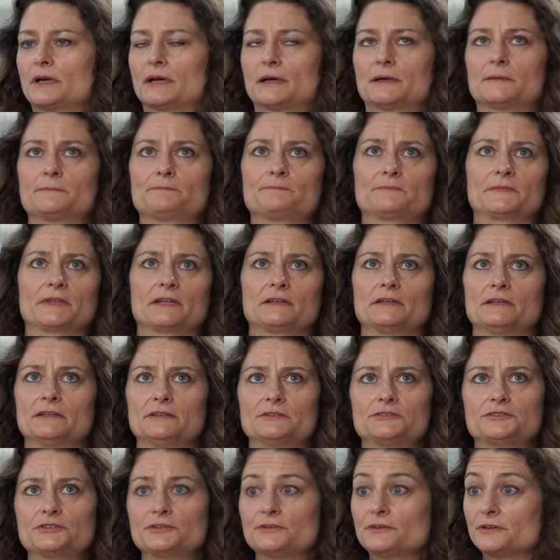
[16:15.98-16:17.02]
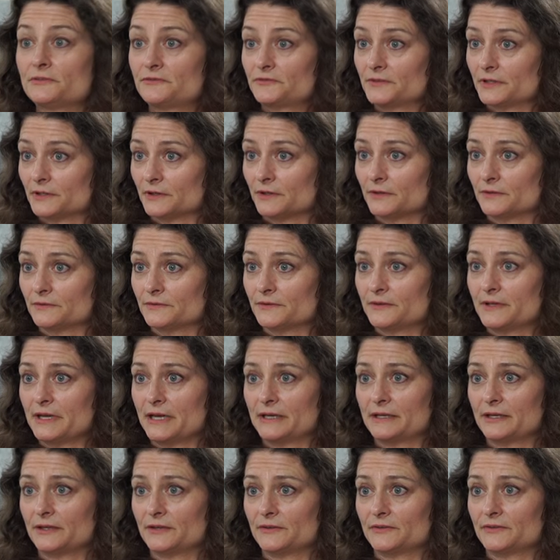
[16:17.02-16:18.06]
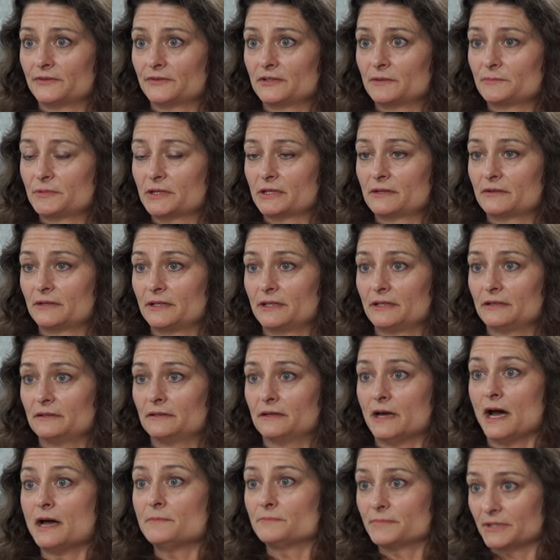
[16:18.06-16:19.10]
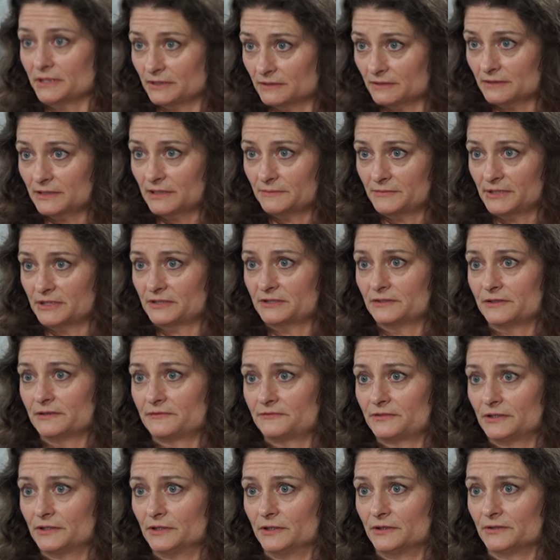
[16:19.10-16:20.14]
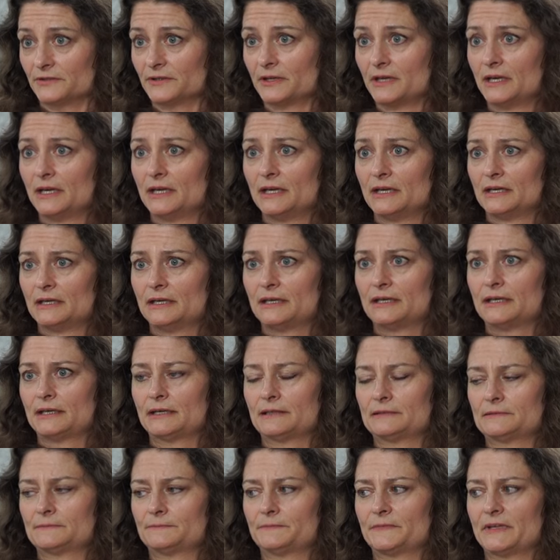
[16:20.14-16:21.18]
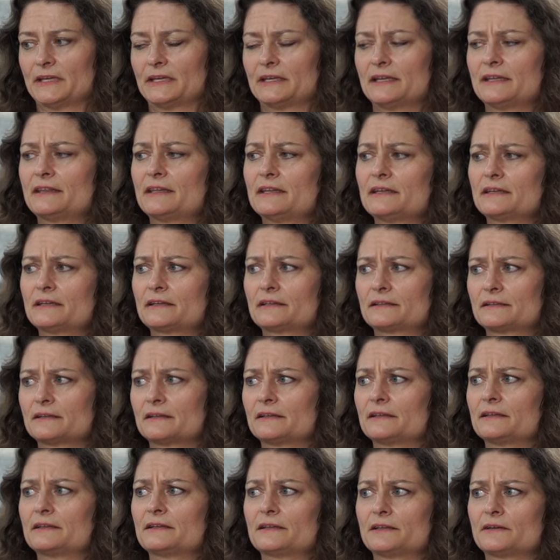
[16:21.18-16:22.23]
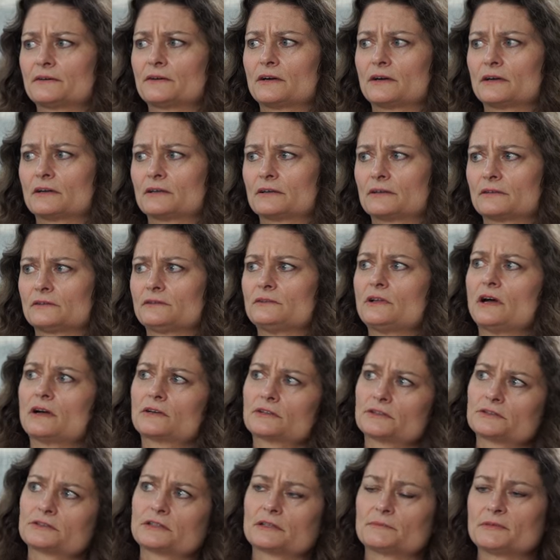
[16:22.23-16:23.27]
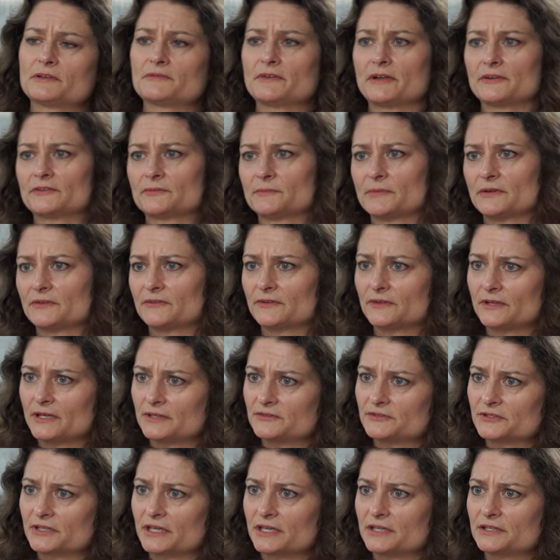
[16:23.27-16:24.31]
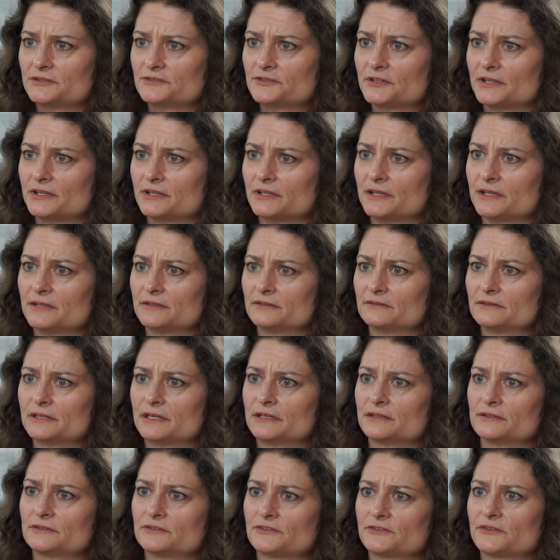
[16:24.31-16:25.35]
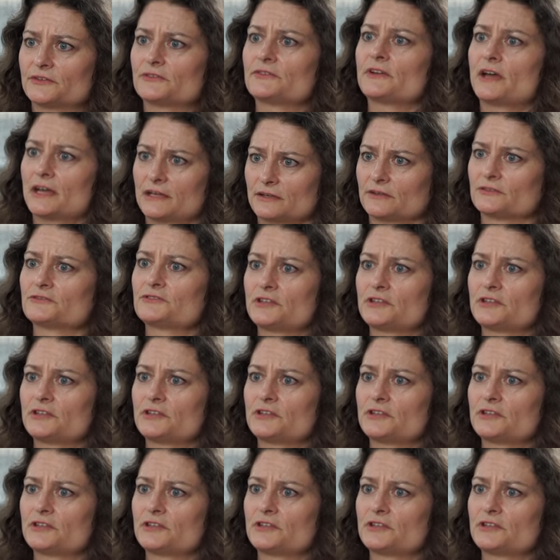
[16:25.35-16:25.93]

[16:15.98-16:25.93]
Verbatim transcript: um, to the field that has typically not been coming to the field. Um, and I think there are longer term investments in education and, and societal